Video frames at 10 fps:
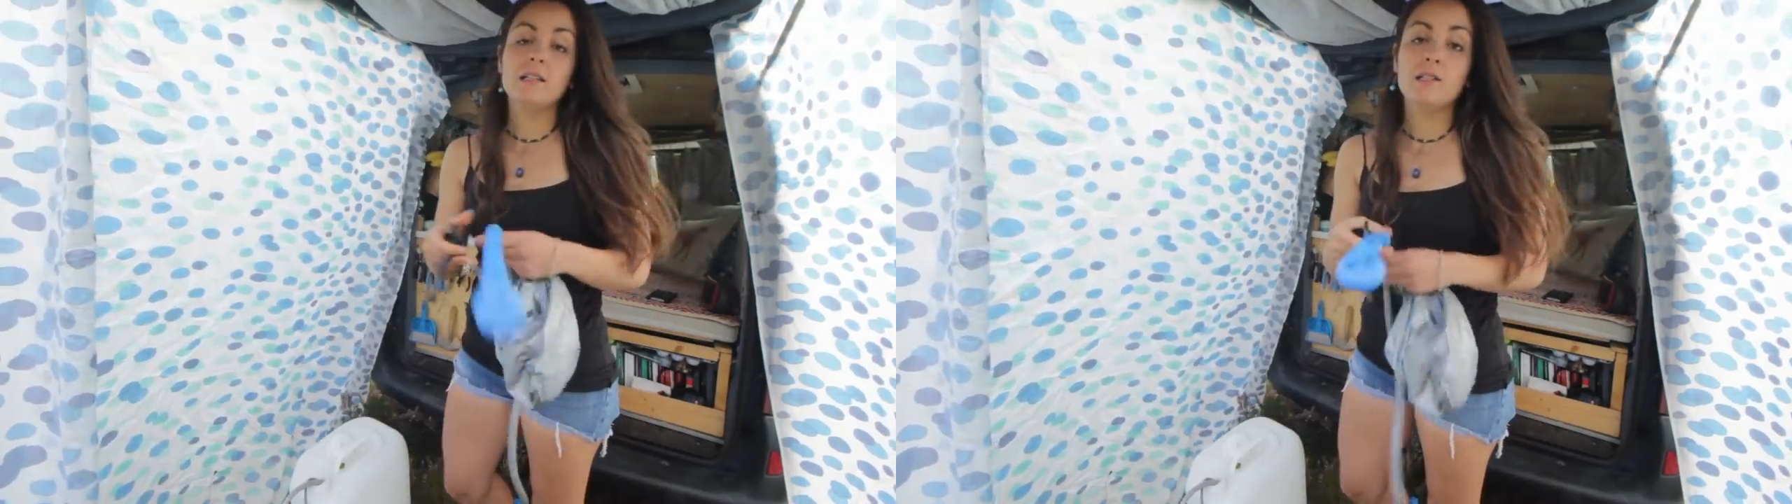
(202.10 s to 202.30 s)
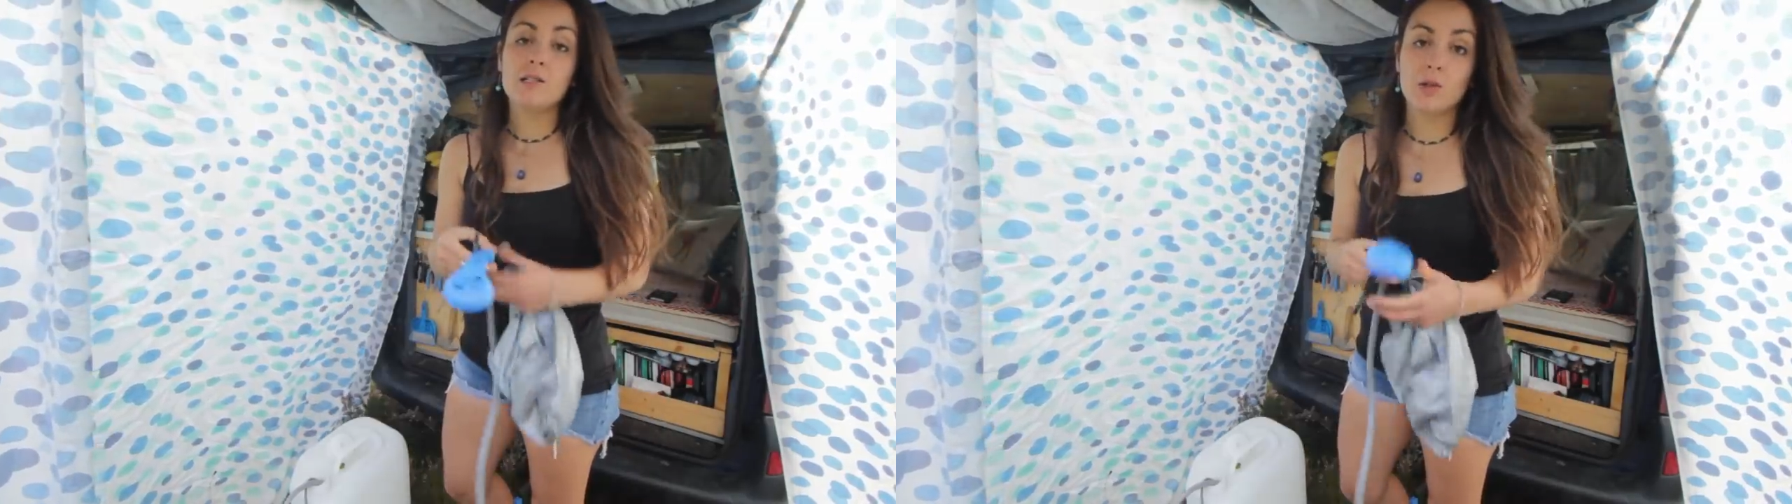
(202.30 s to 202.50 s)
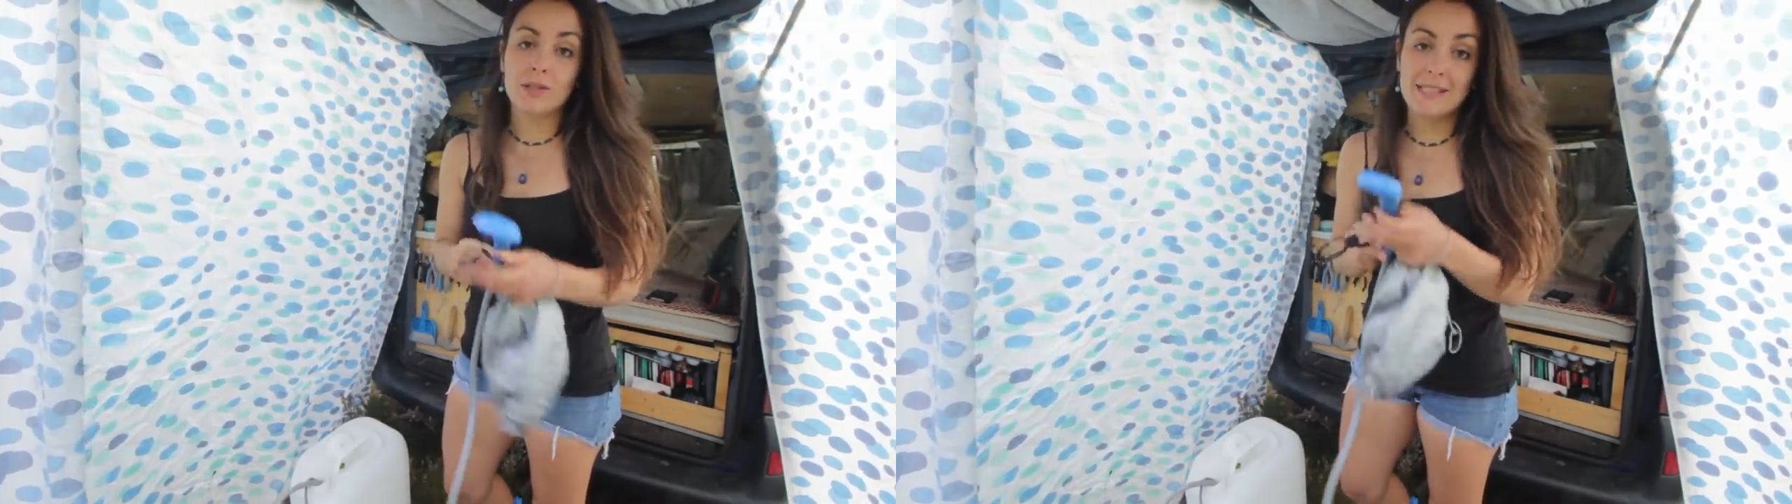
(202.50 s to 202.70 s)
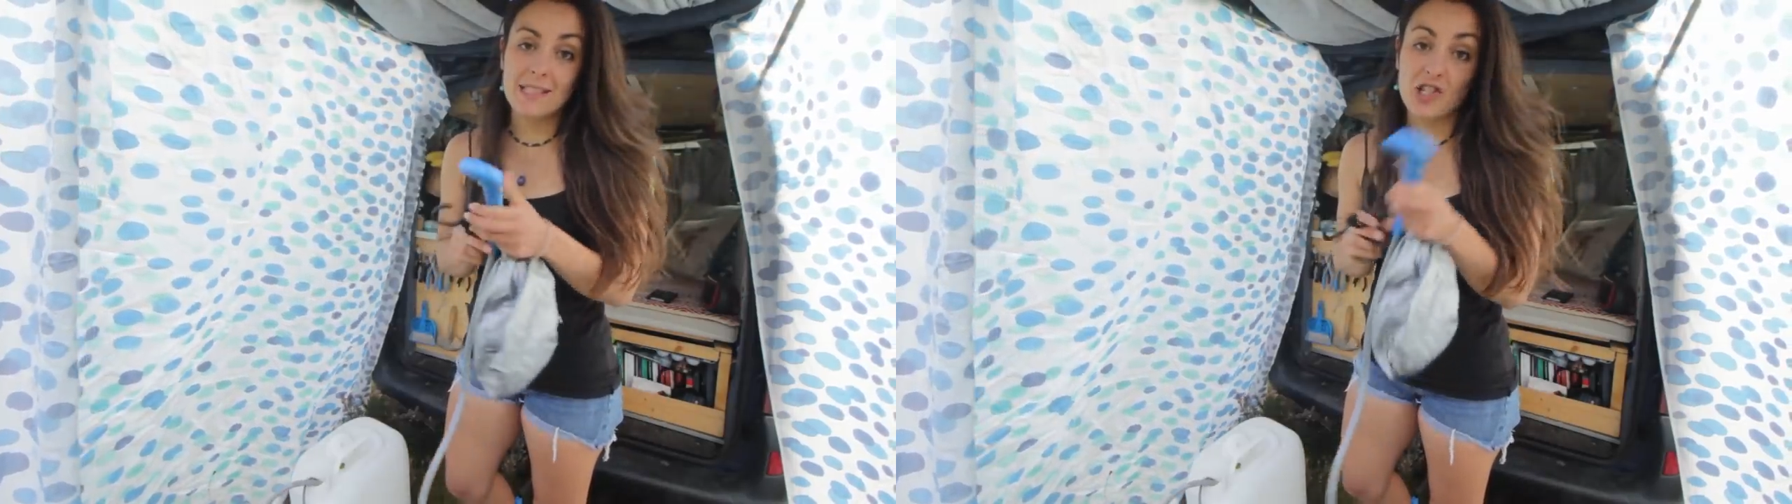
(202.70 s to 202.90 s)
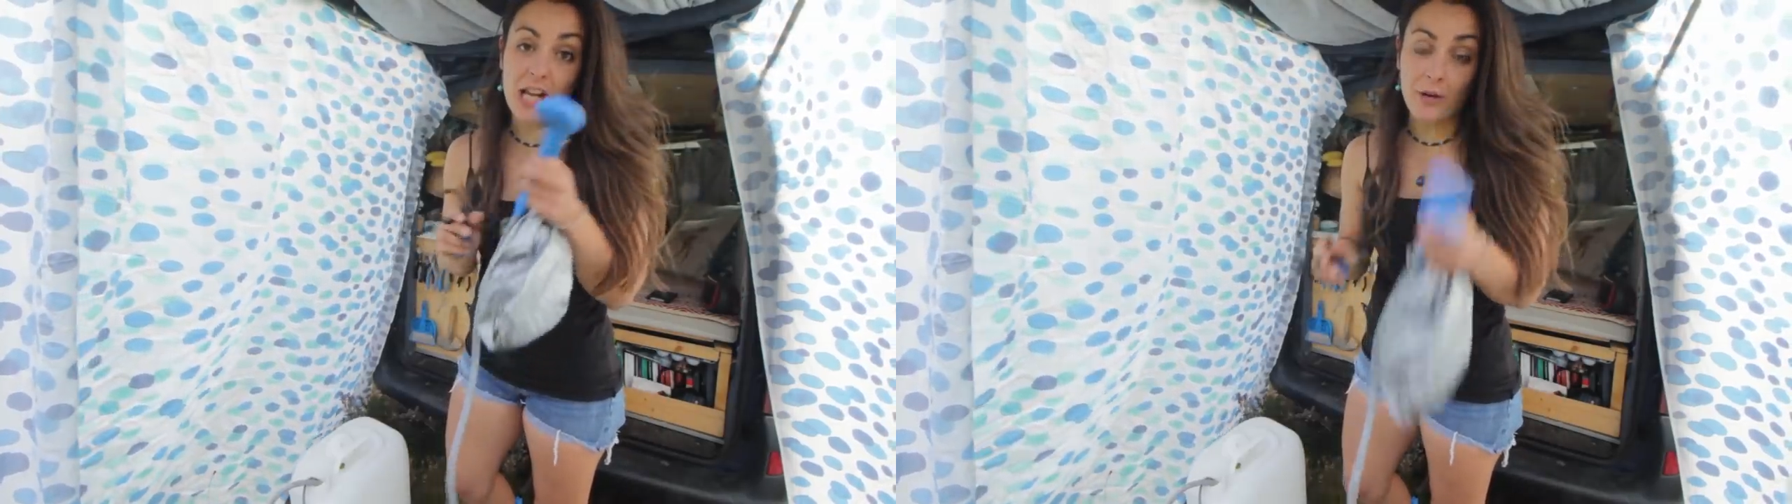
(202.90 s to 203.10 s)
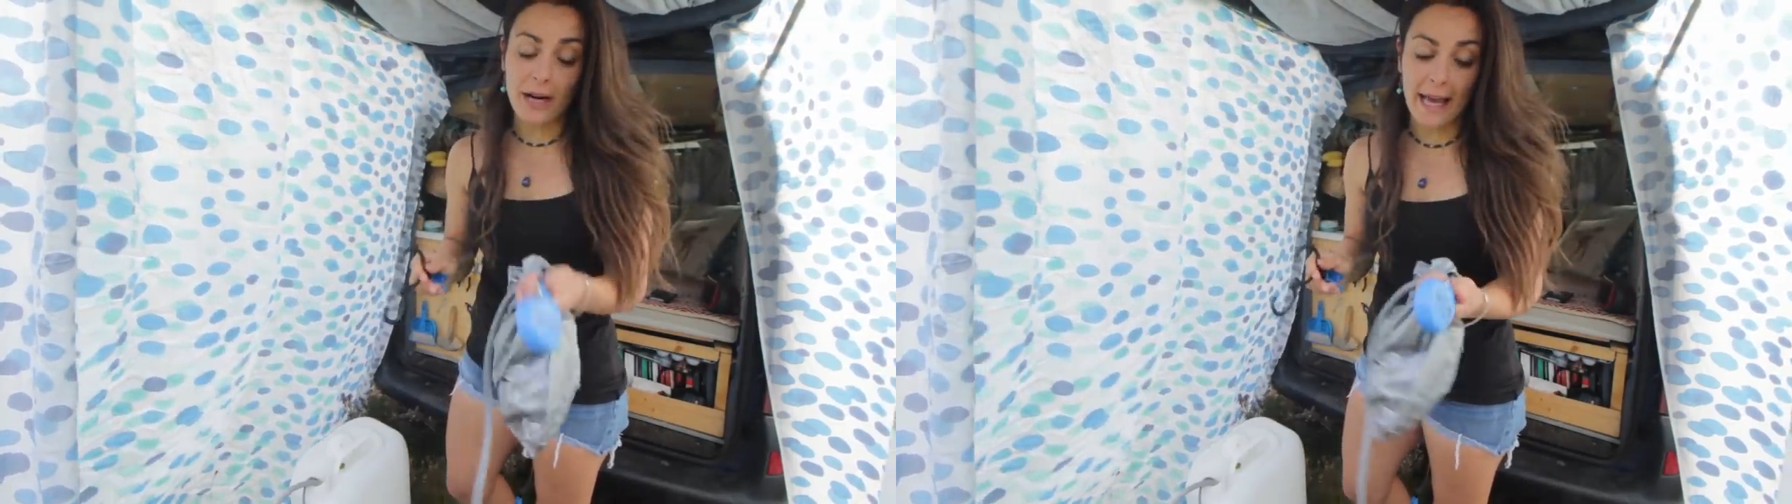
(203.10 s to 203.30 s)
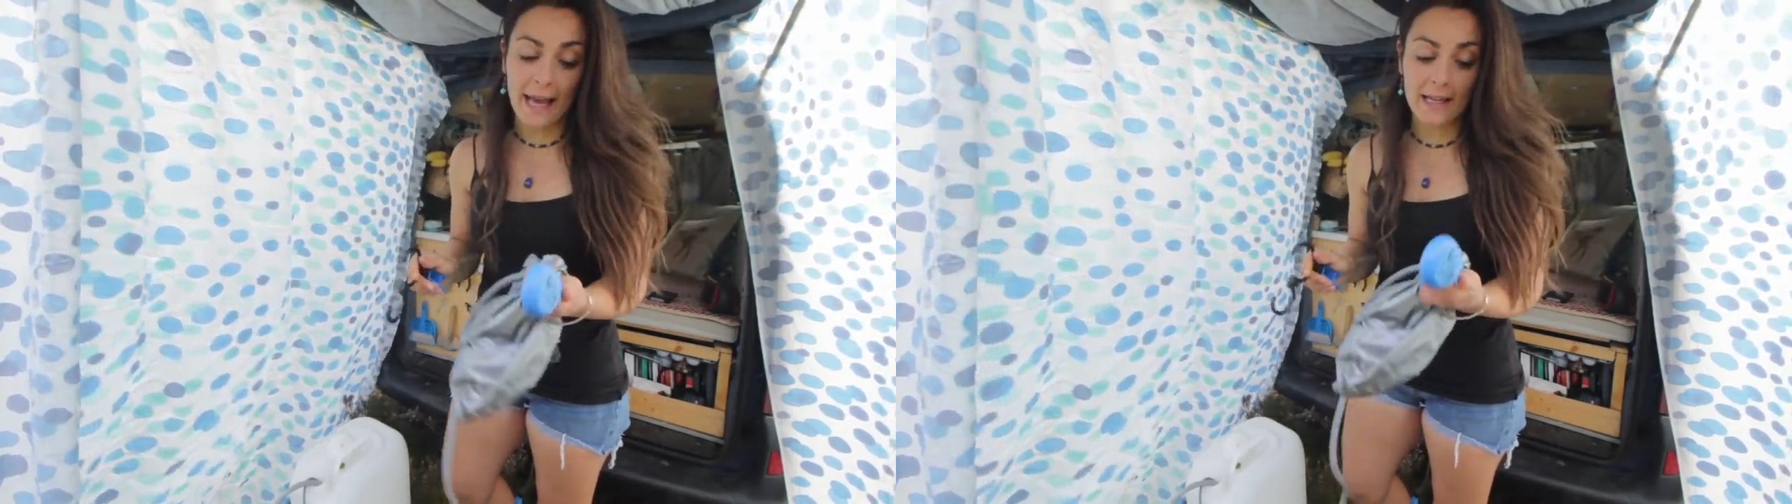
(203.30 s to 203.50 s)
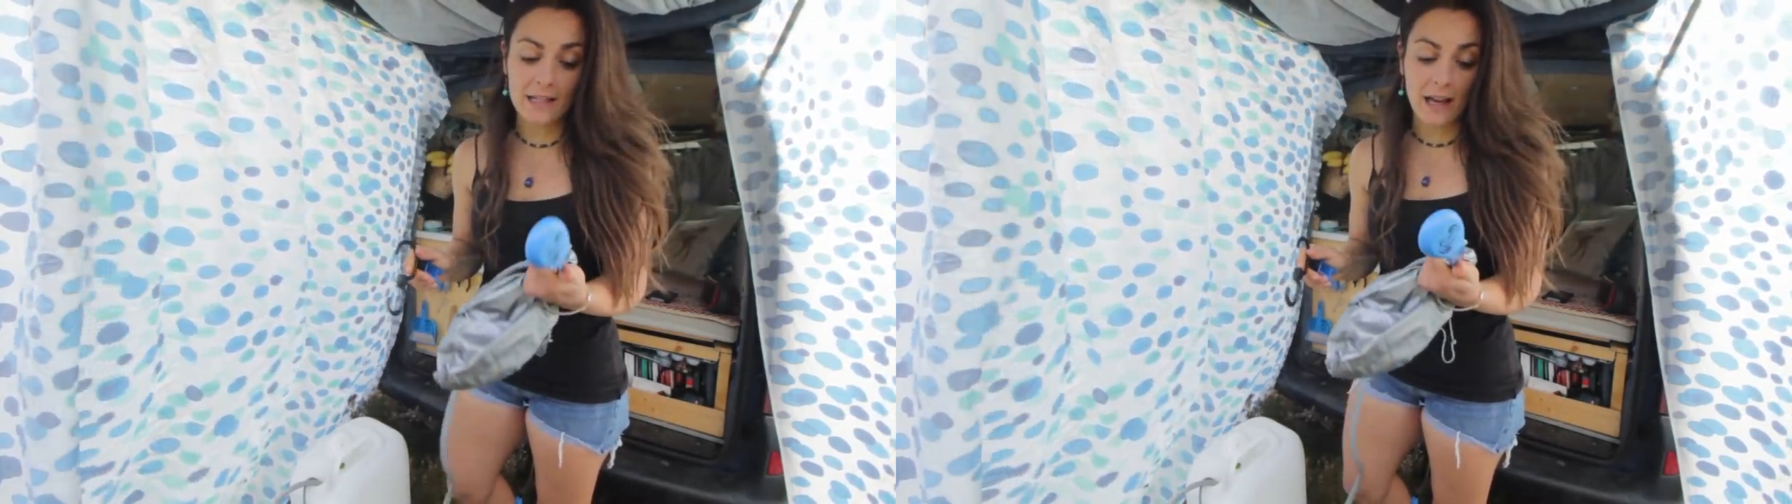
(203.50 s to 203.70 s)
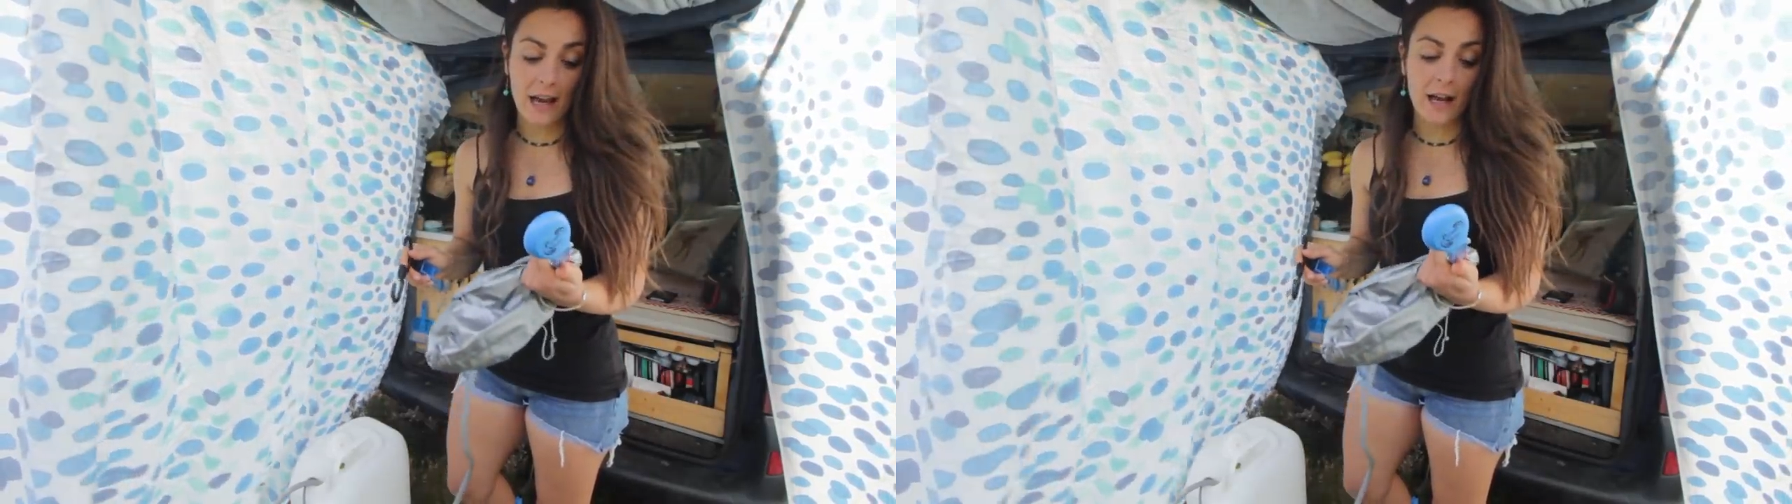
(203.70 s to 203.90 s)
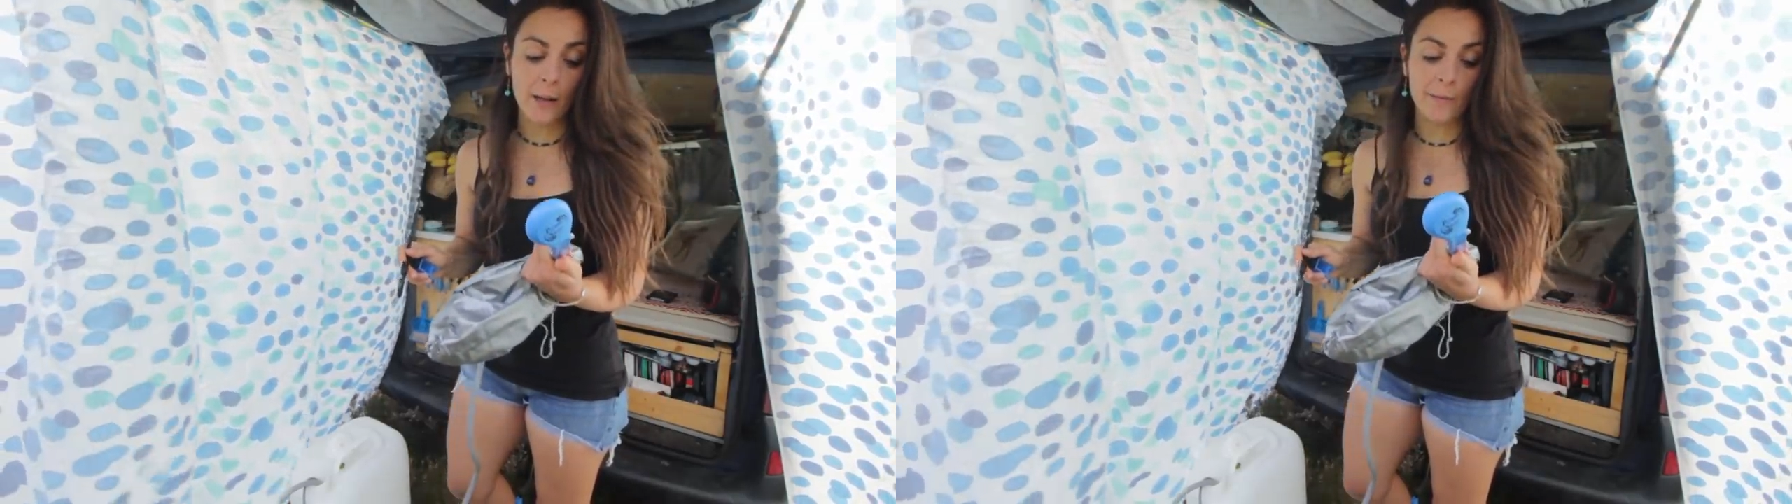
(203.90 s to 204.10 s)
So this shower head,
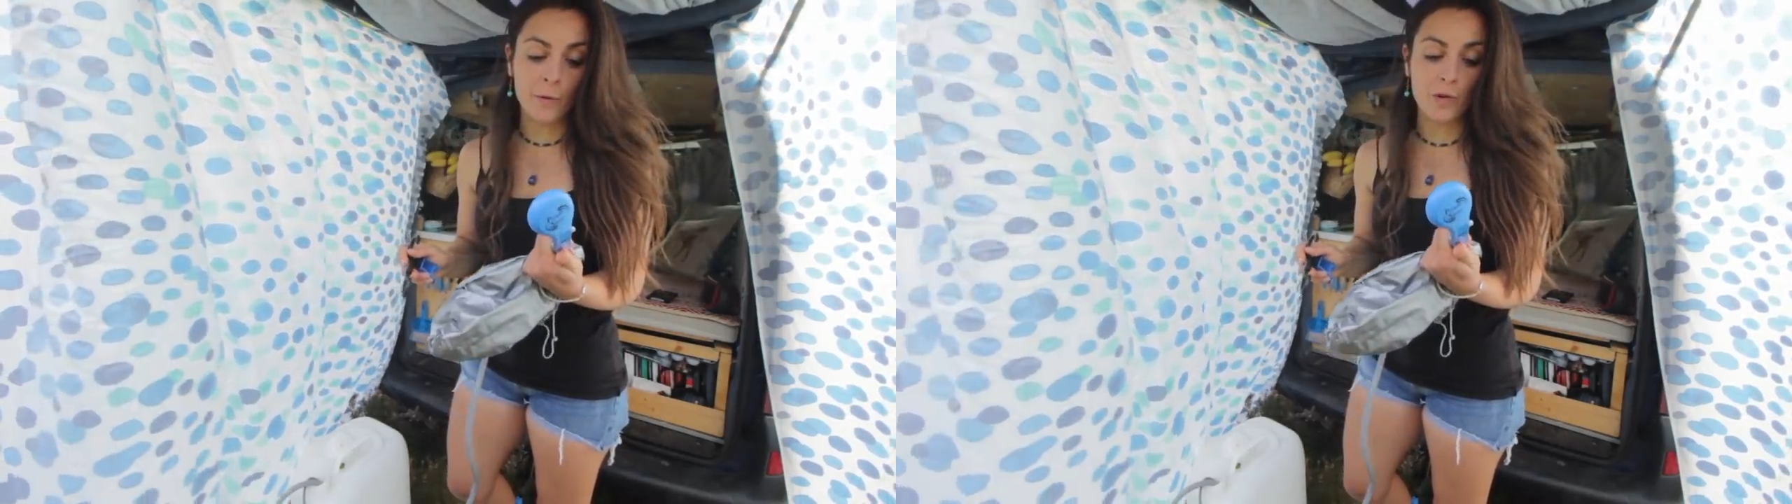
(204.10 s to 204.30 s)
um,